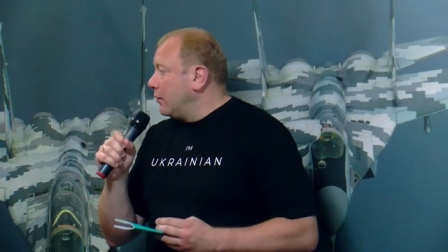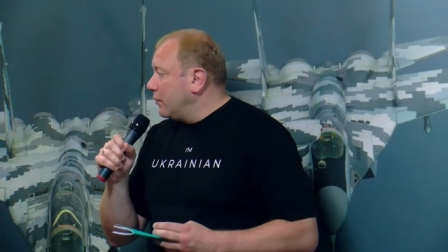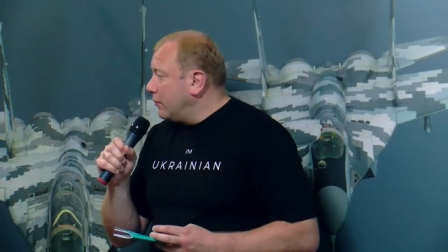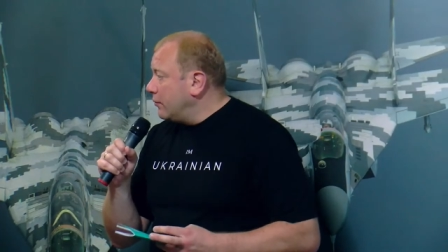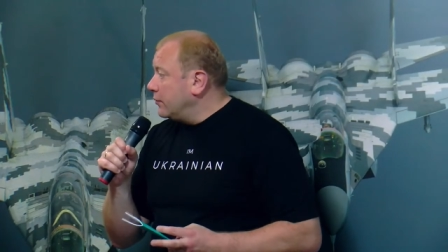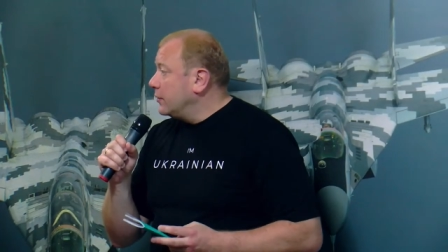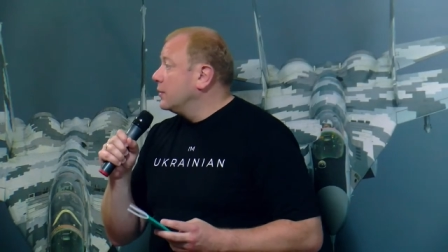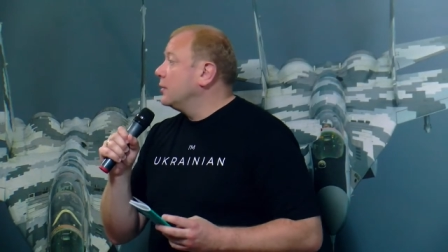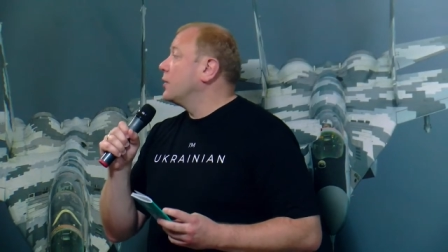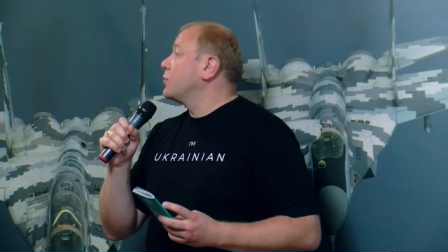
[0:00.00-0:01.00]
back, they
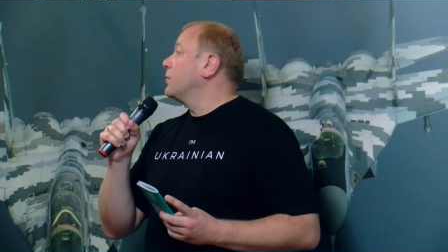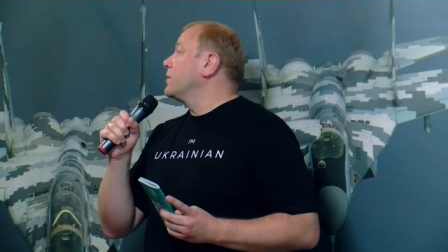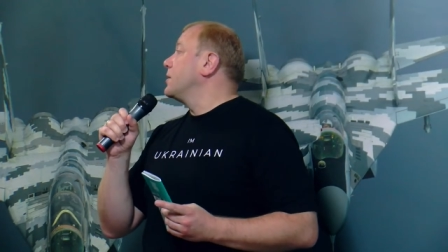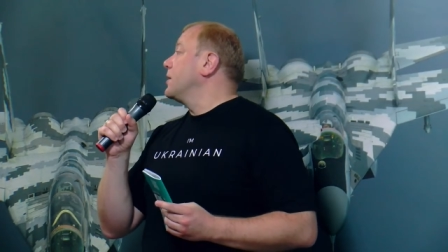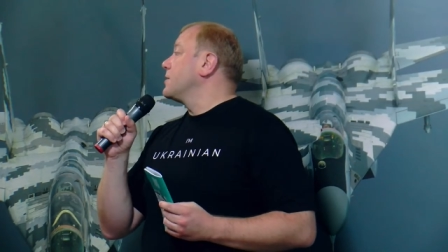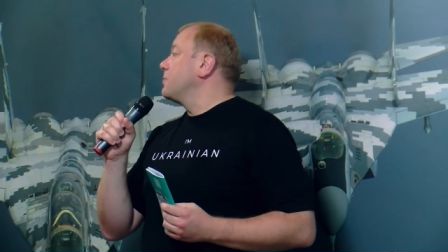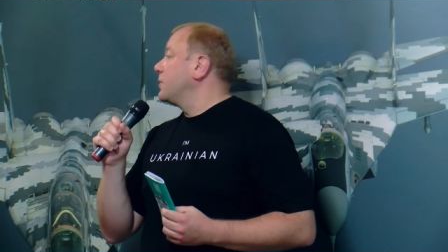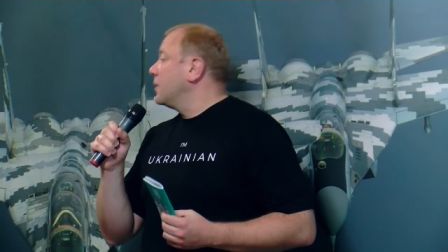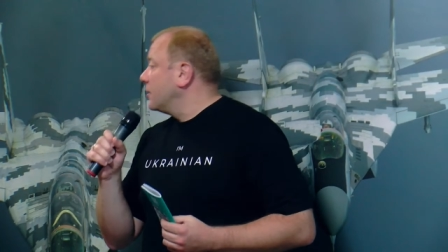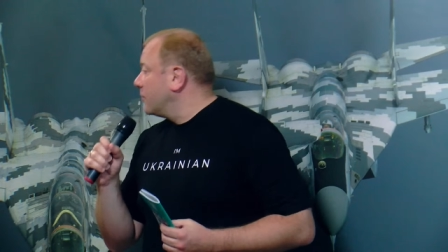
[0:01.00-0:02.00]
will be
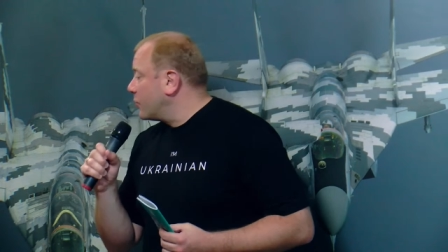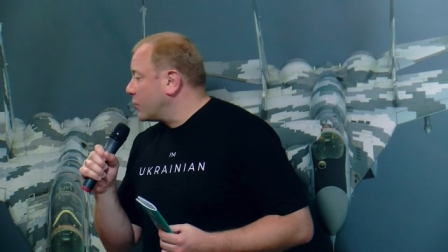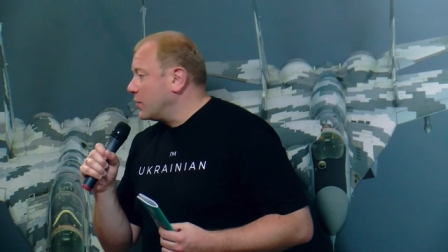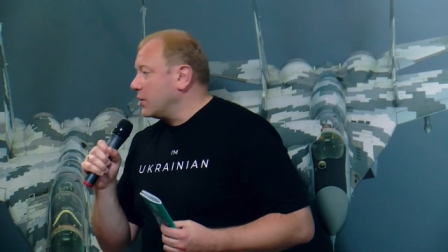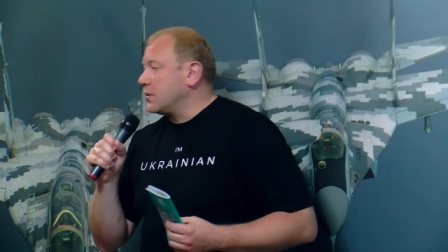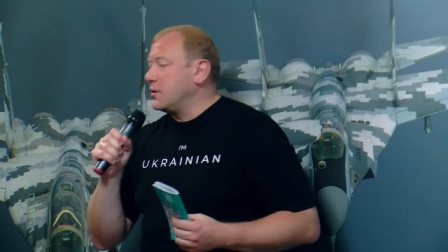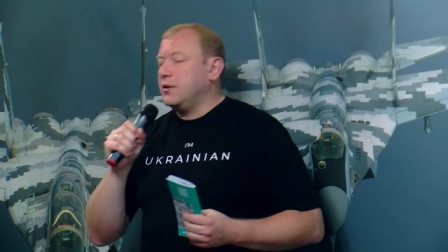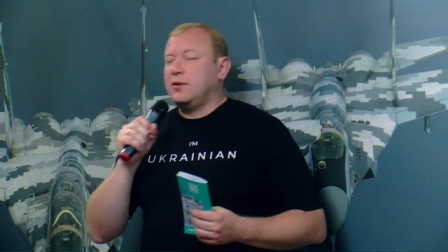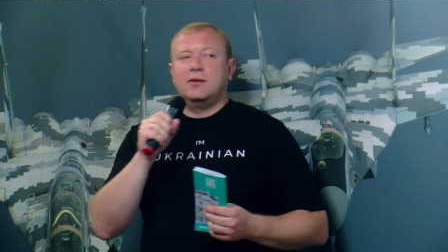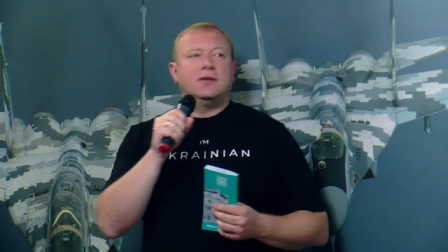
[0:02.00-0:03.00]
happy with us,
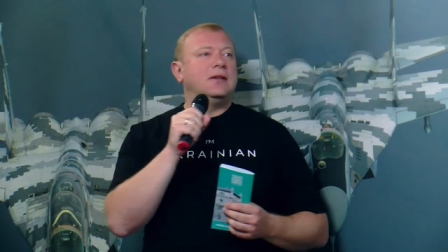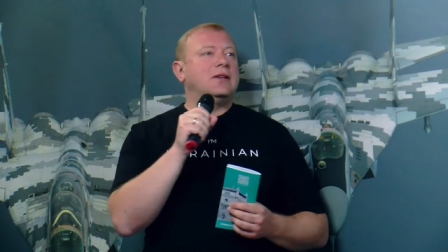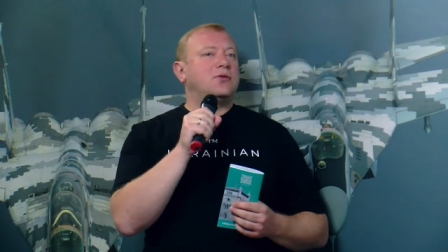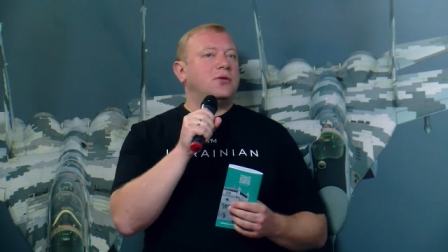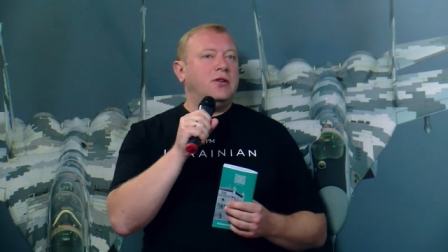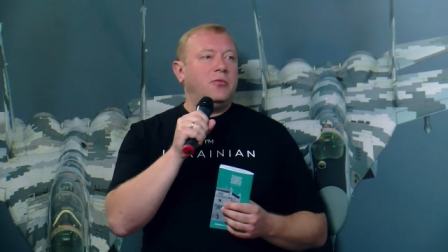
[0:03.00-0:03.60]
among us.